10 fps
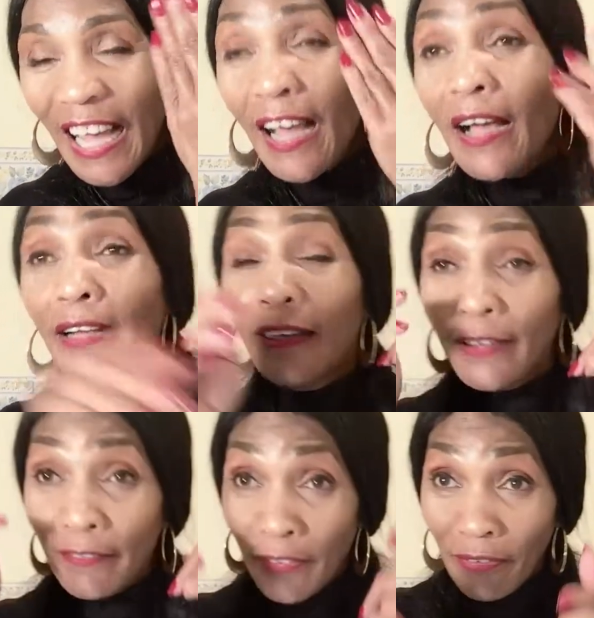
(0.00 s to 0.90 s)
I
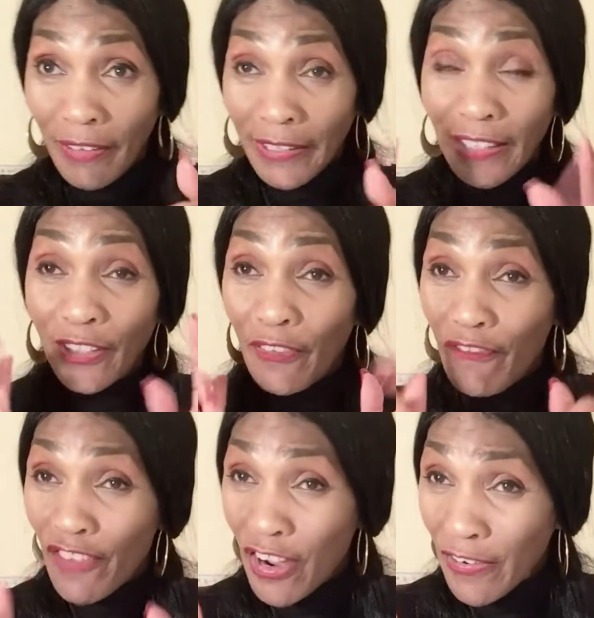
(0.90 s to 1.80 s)
love the fact that they're
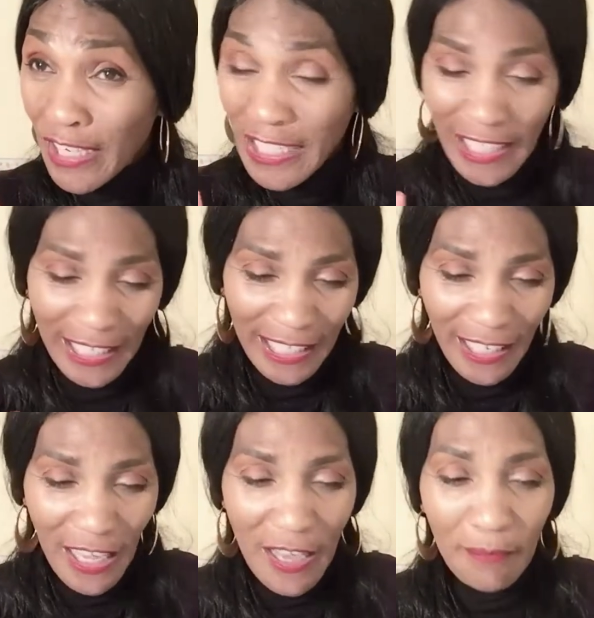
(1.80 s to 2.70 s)
very tiny
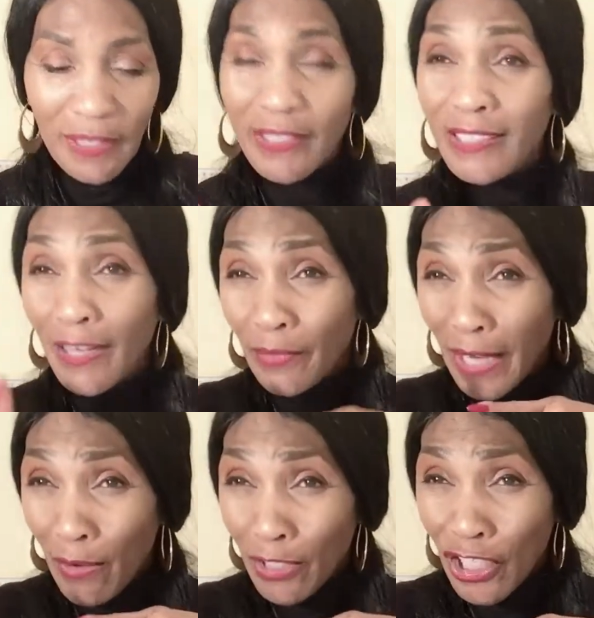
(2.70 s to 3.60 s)
because when
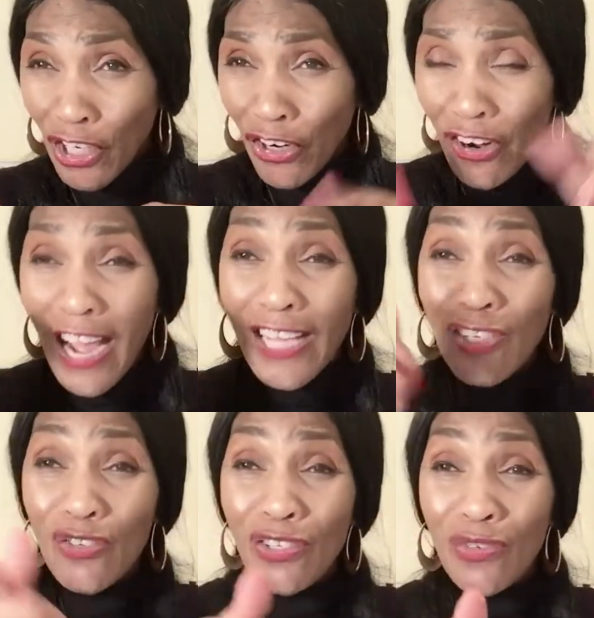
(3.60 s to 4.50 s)
I was younger, I
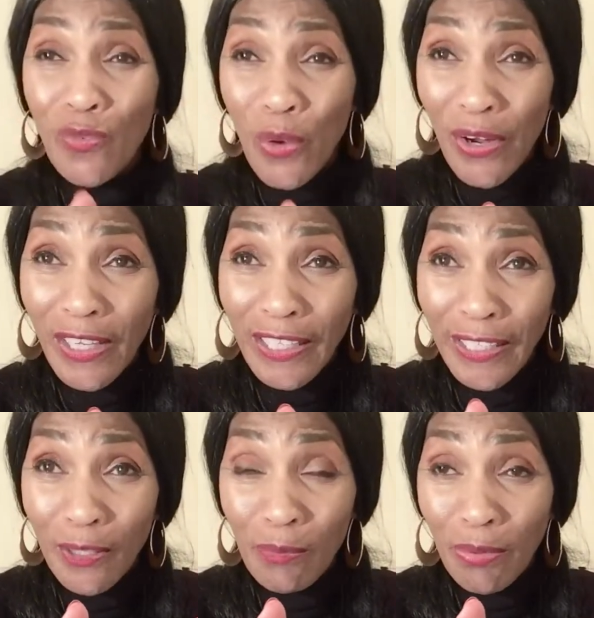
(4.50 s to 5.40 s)
used to wear
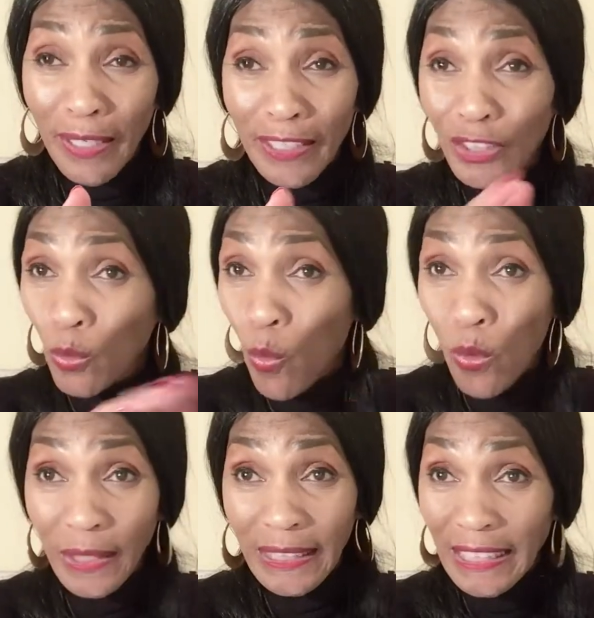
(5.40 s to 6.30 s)
glitter products
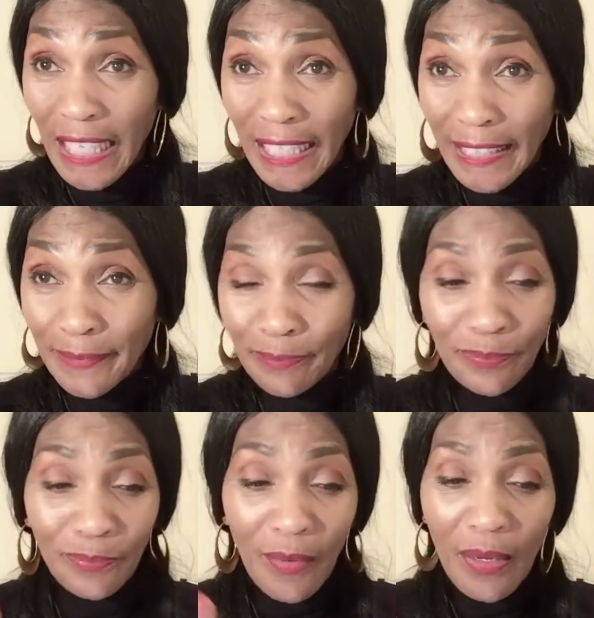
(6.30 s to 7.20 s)
all the time.
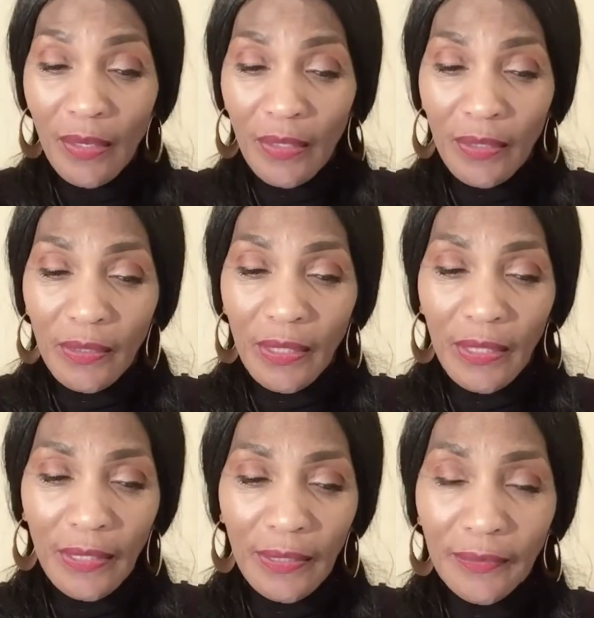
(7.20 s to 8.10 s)

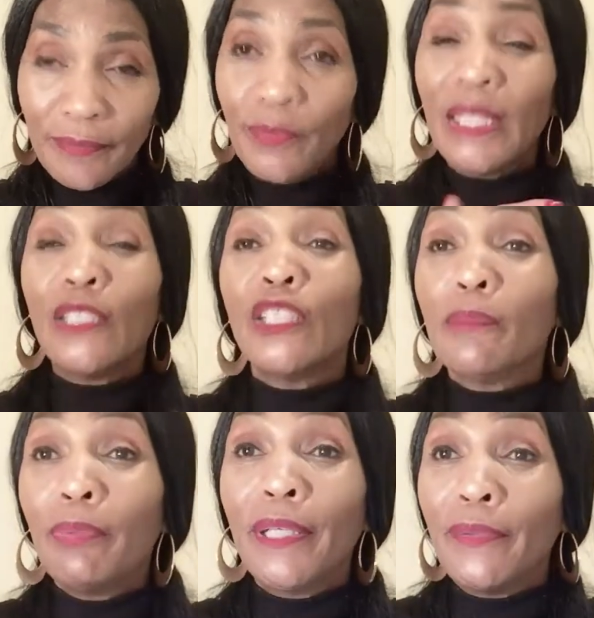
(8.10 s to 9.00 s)
Um, well, I used to
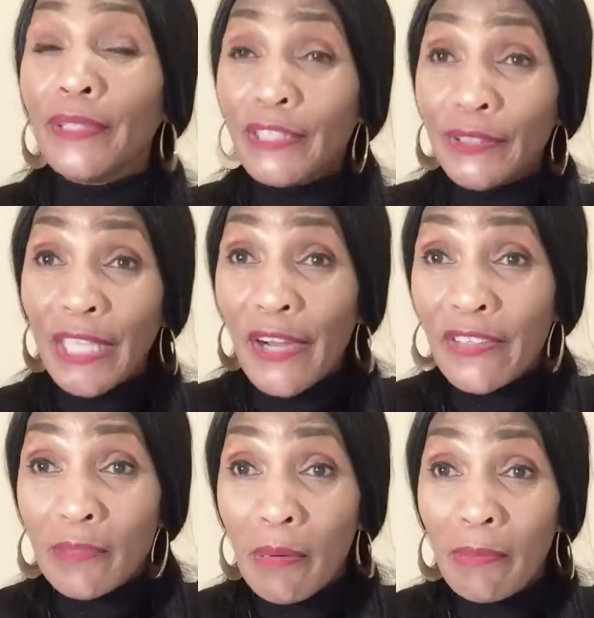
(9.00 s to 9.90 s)
put it on certain
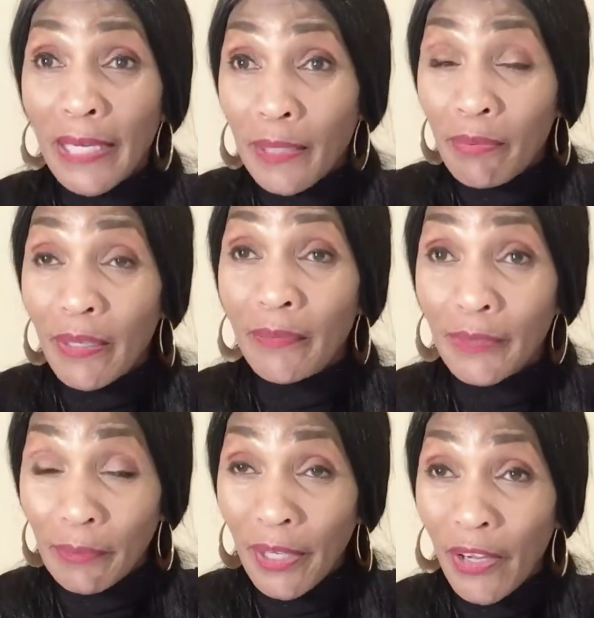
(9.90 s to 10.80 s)
areas of my body, probably
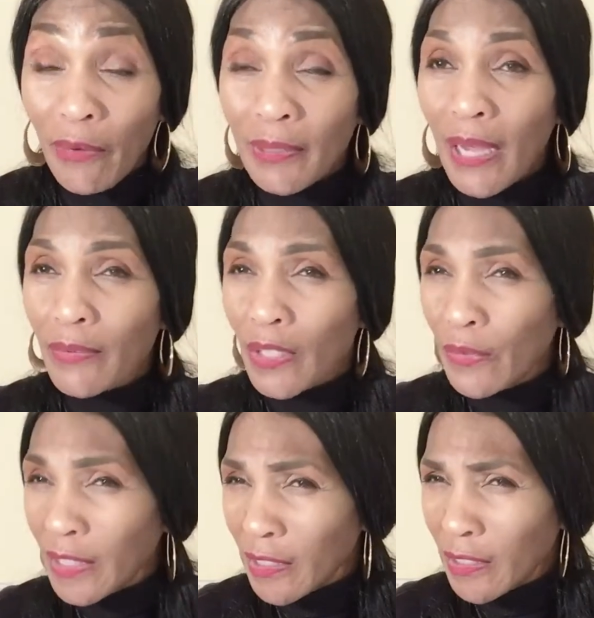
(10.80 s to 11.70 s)
up here, but I was
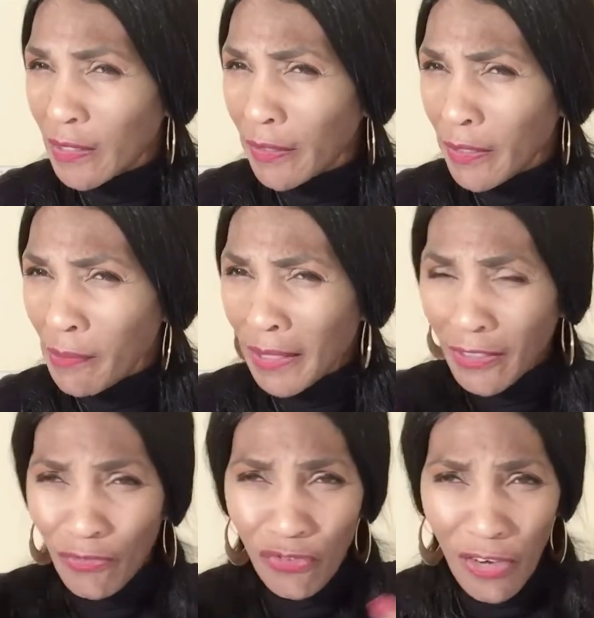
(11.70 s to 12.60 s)
always concerned about it
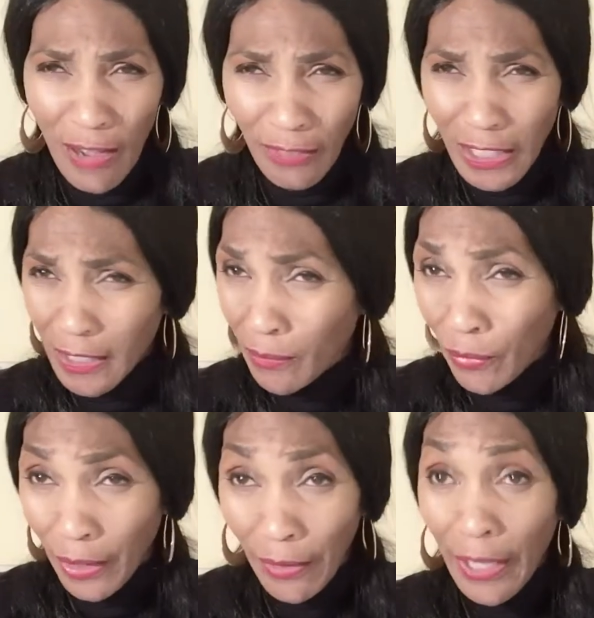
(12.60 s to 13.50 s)
traveling
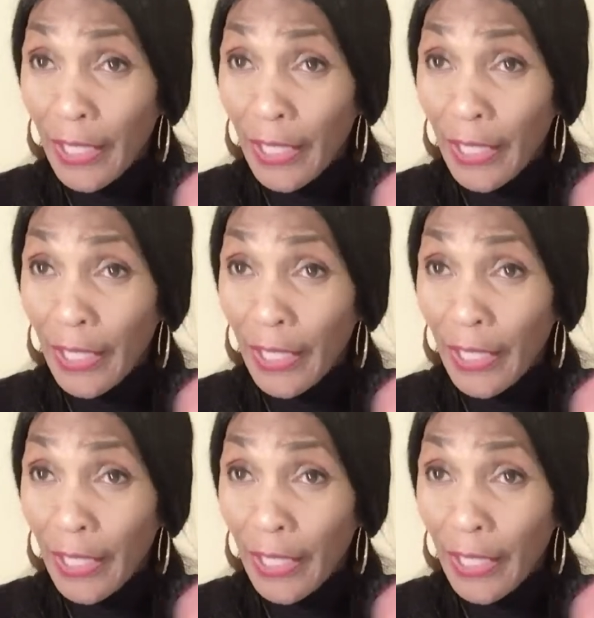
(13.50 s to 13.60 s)
somewhere